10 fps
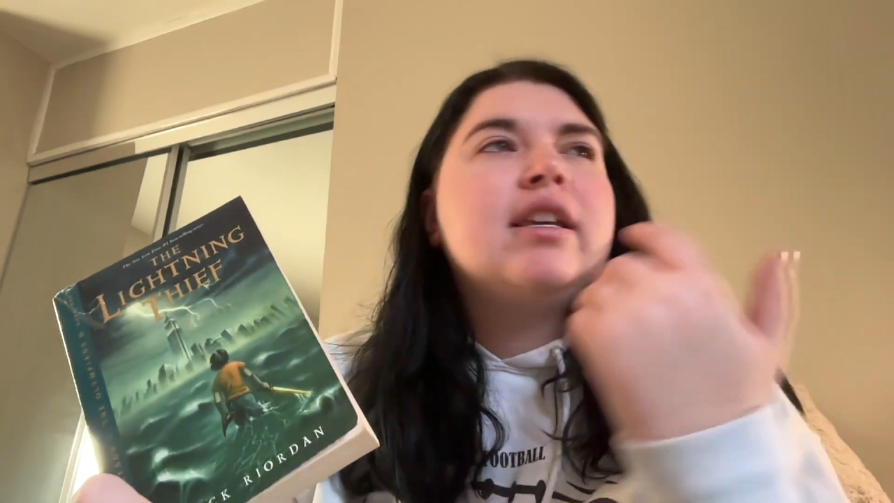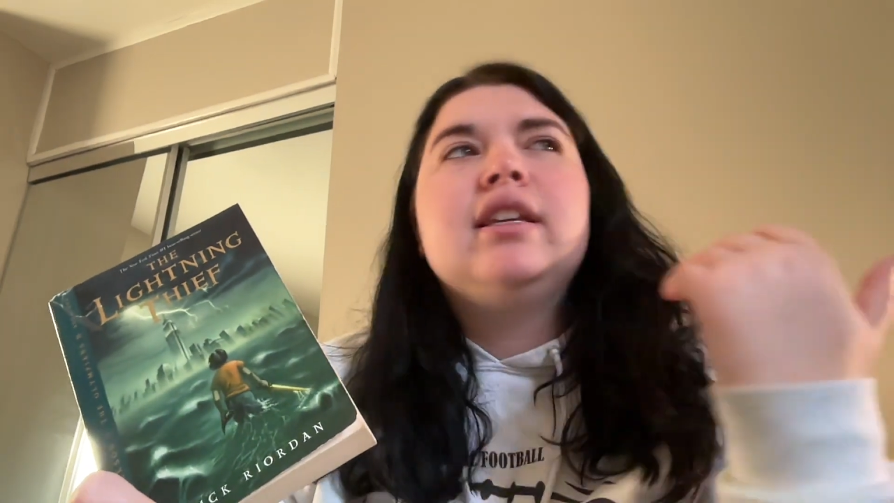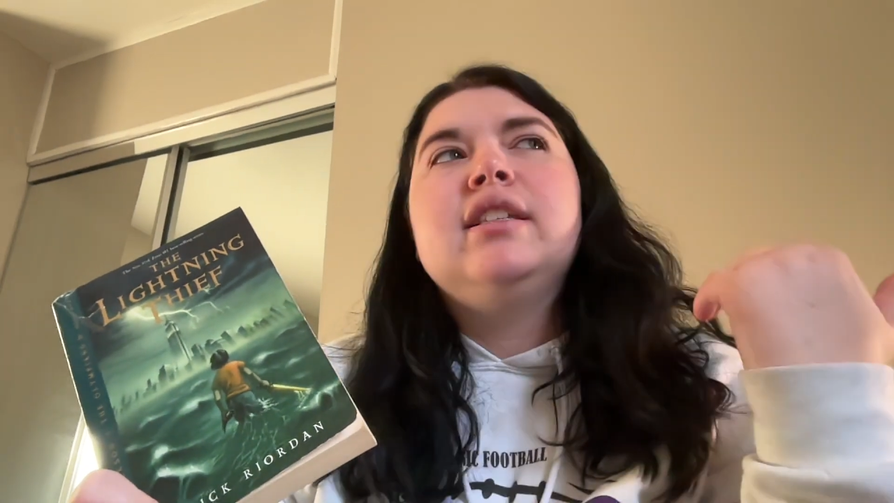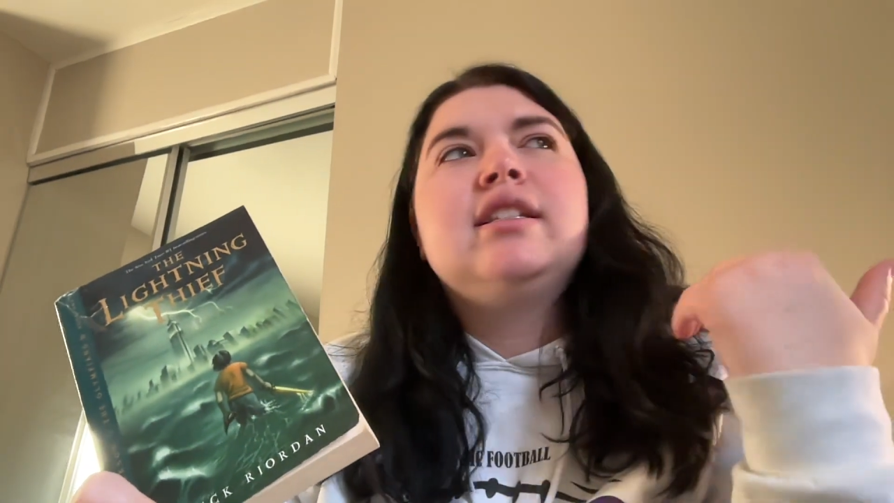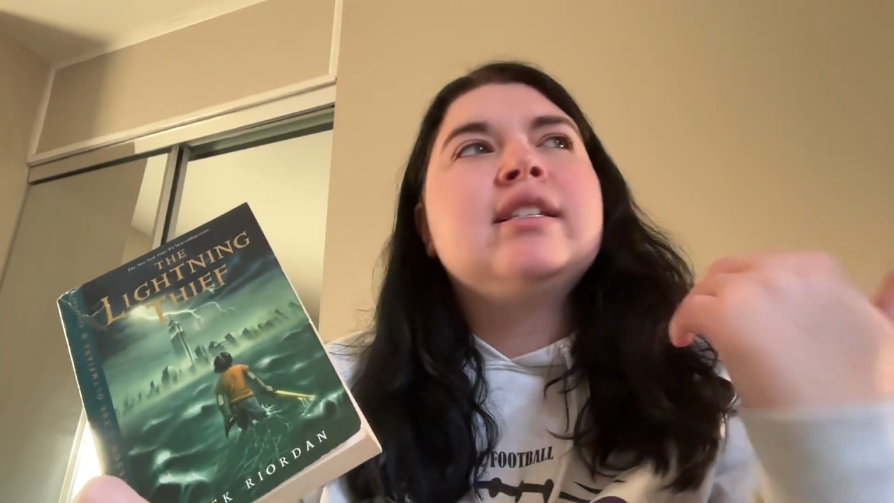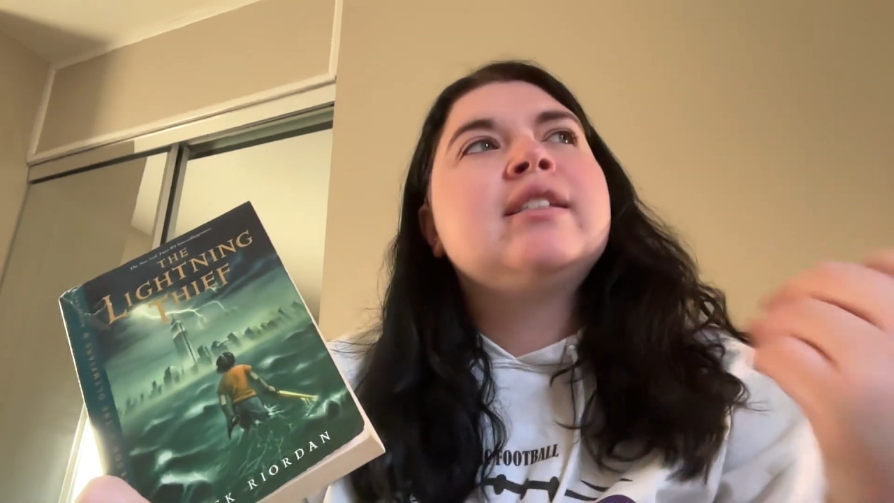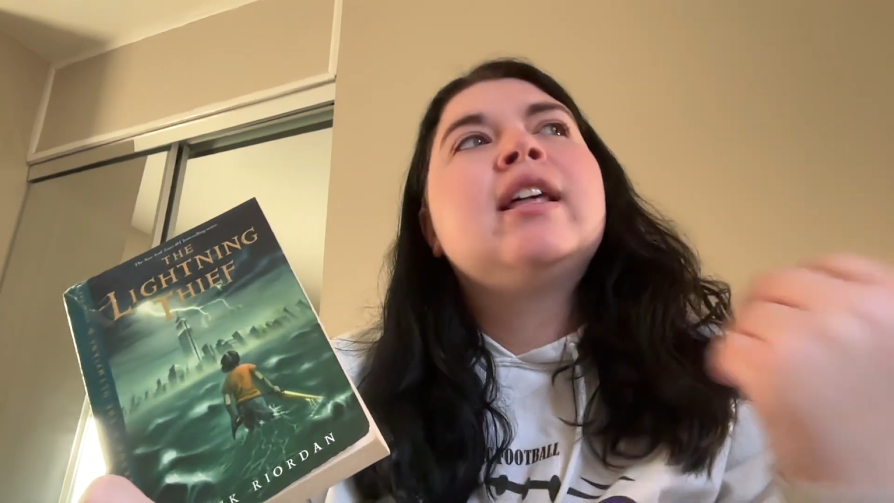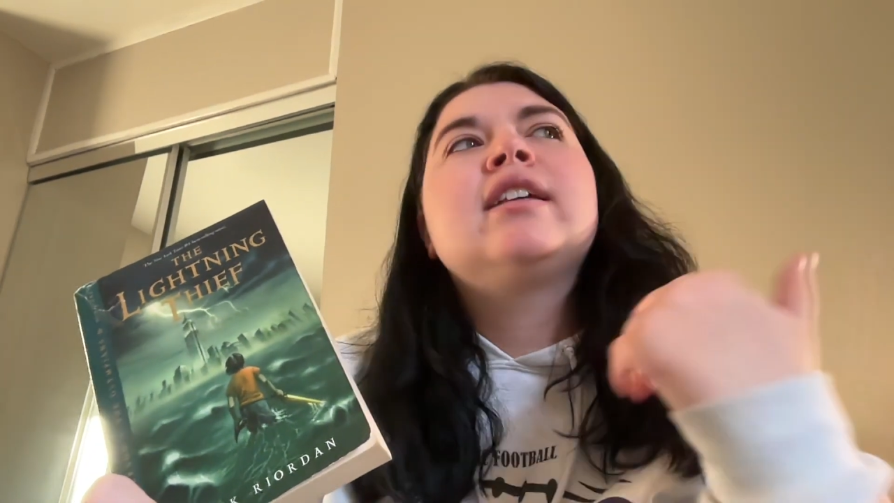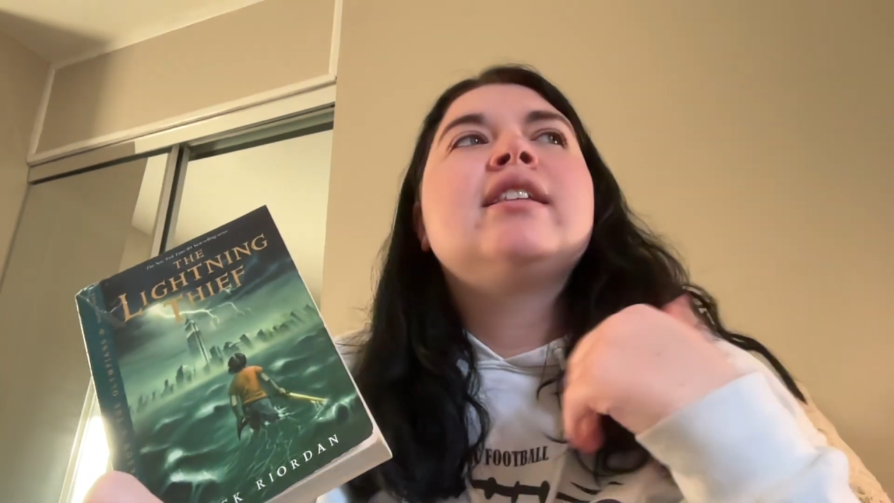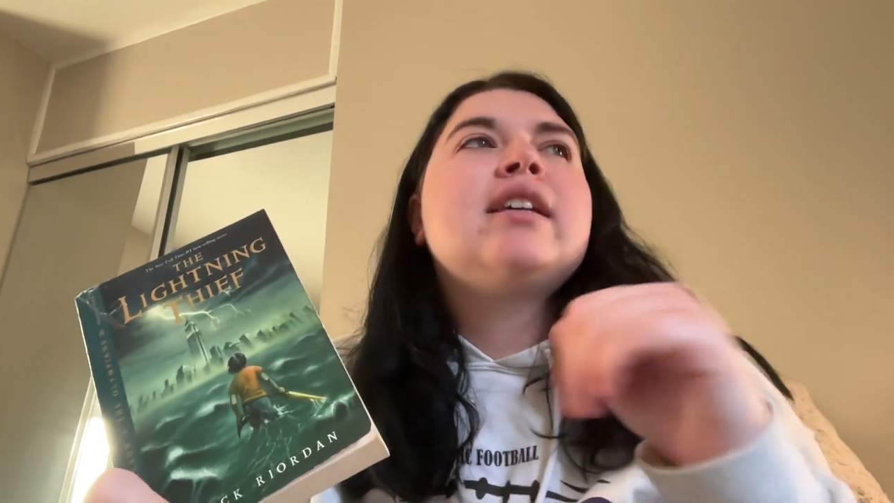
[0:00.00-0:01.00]
He is
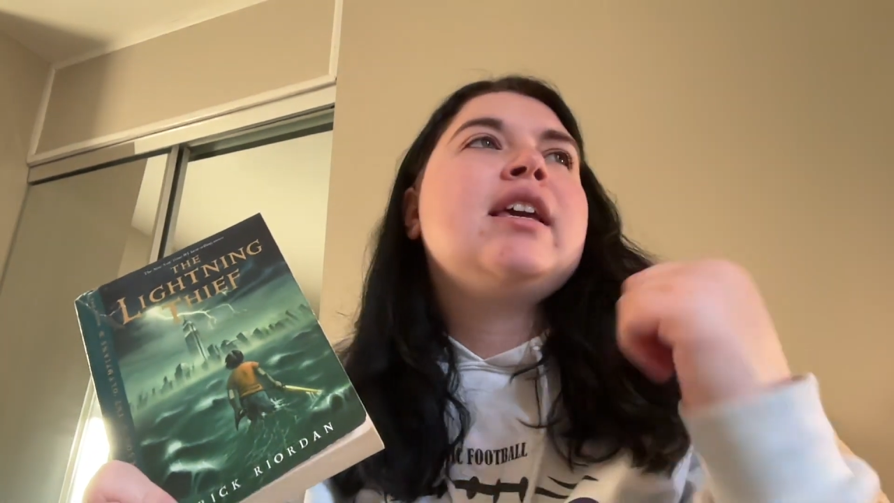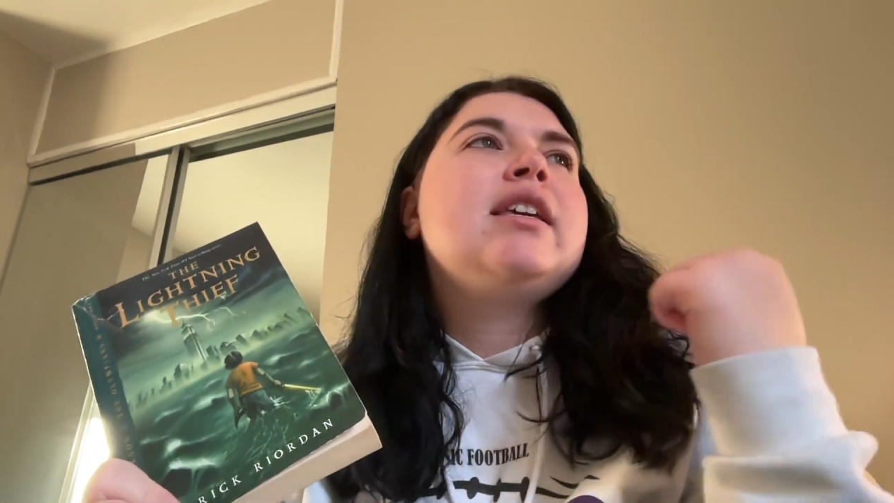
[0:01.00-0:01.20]
dyslexic,